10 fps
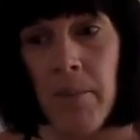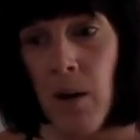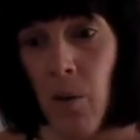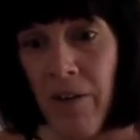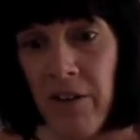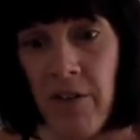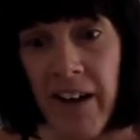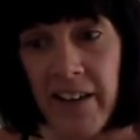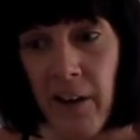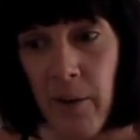whether you've
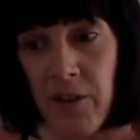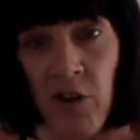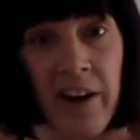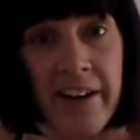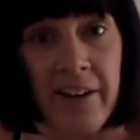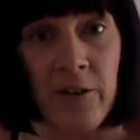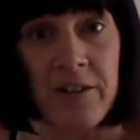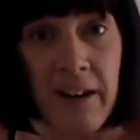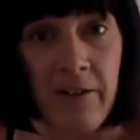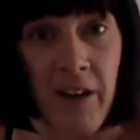had a go at trying it
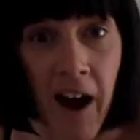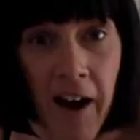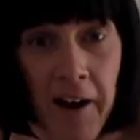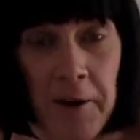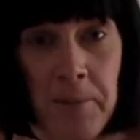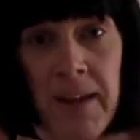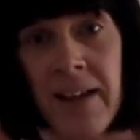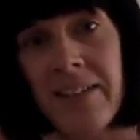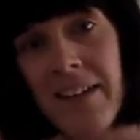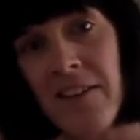yourself at home.
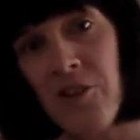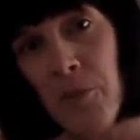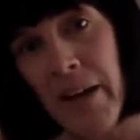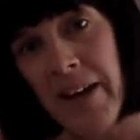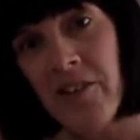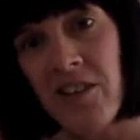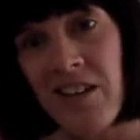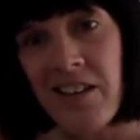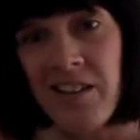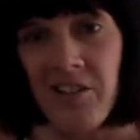Send us your
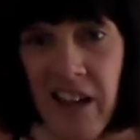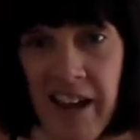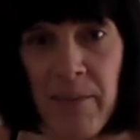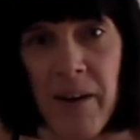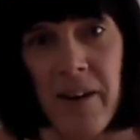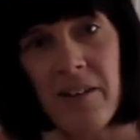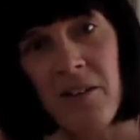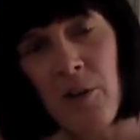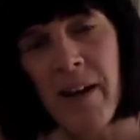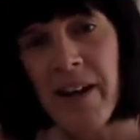pictures, share the post,
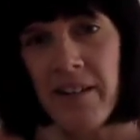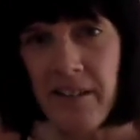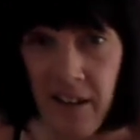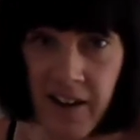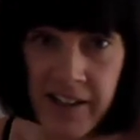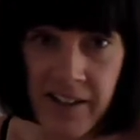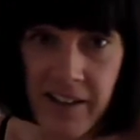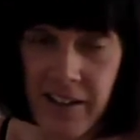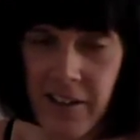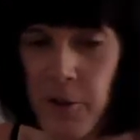comment, like,
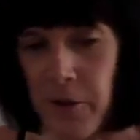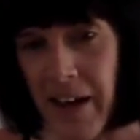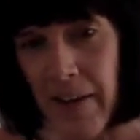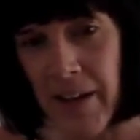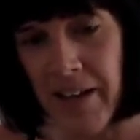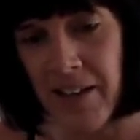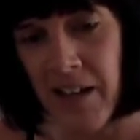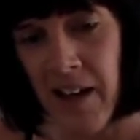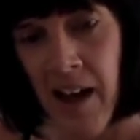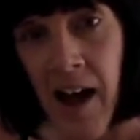you name it,
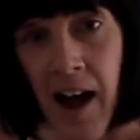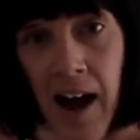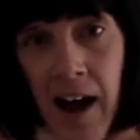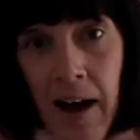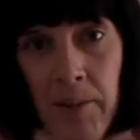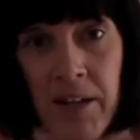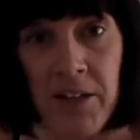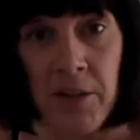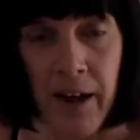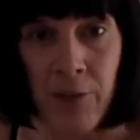
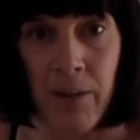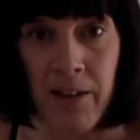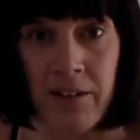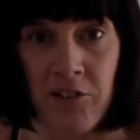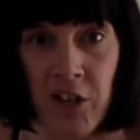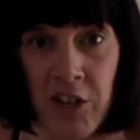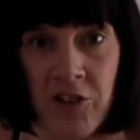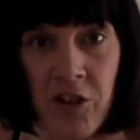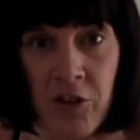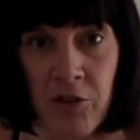to help us
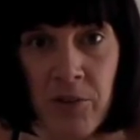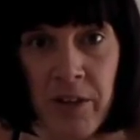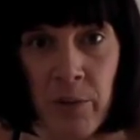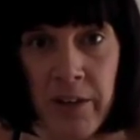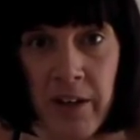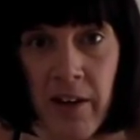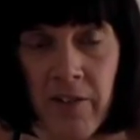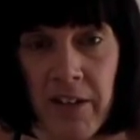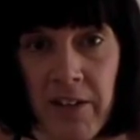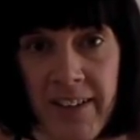judge who should be the winner of
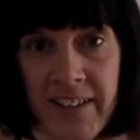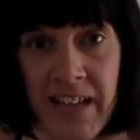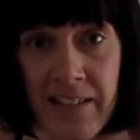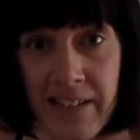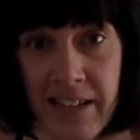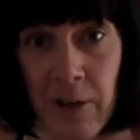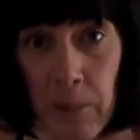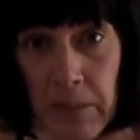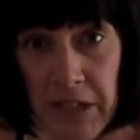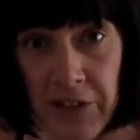this fantastic
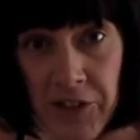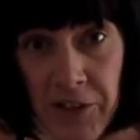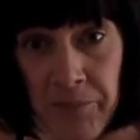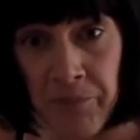competition.